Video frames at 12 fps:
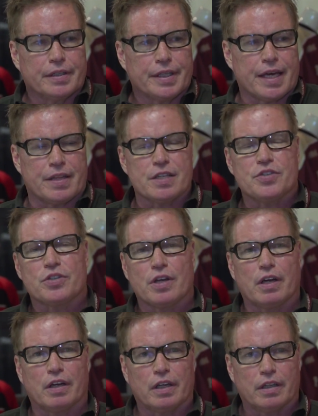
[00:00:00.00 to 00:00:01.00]
Yeah, this
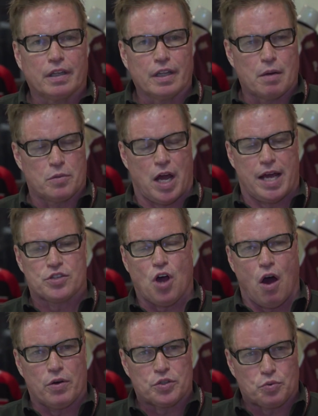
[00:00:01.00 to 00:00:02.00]
alumni is
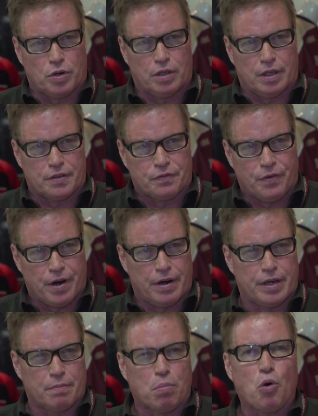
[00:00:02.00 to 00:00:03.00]
always really it's
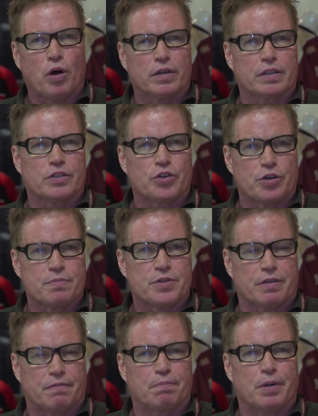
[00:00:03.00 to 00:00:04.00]
very important in terms
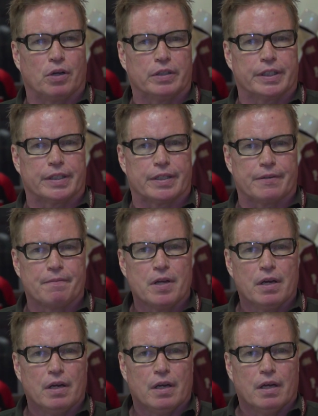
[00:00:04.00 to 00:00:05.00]
of building
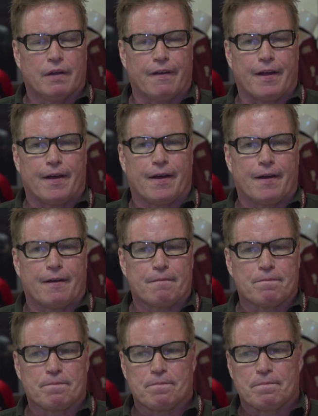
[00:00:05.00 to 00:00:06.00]
I
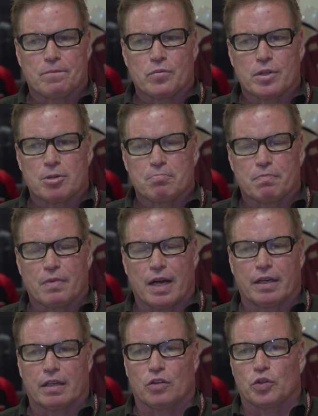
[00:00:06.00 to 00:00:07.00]

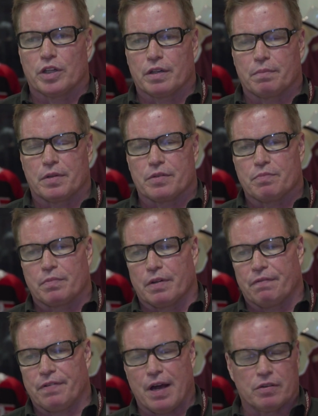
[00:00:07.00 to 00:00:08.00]
don't know
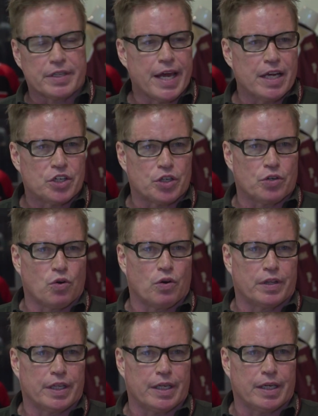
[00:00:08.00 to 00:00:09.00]
the foundation
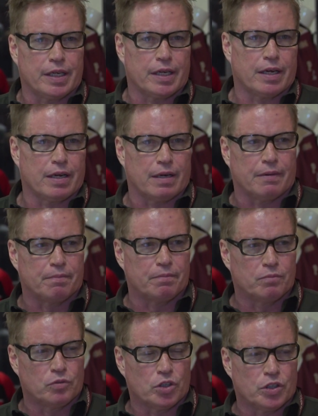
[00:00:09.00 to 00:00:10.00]
or
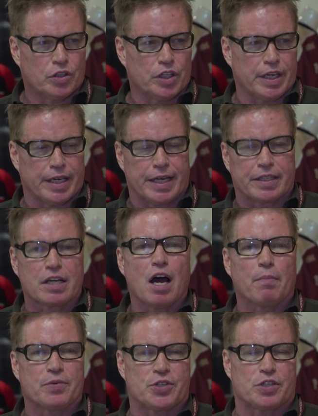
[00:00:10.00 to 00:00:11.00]
it
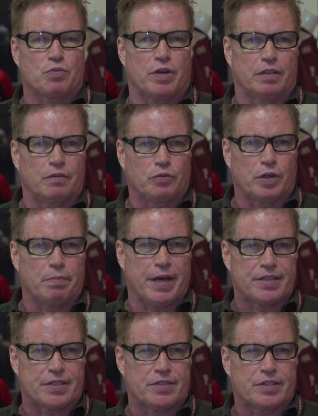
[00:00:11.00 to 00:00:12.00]
encompasses what
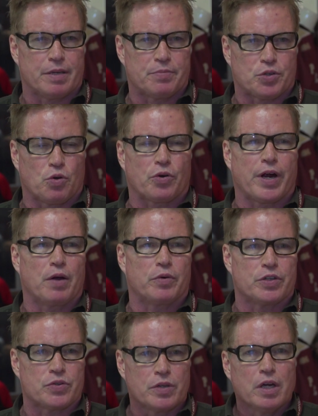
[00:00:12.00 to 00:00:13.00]
makes this team so great.
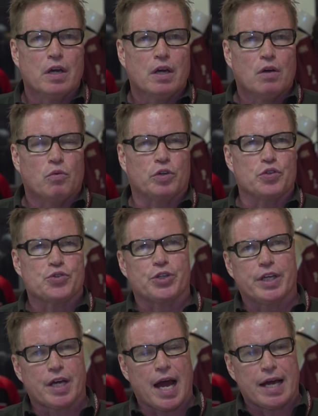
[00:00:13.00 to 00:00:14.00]
When you
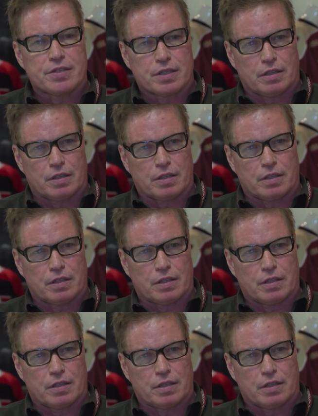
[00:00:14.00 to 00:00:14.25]
see guys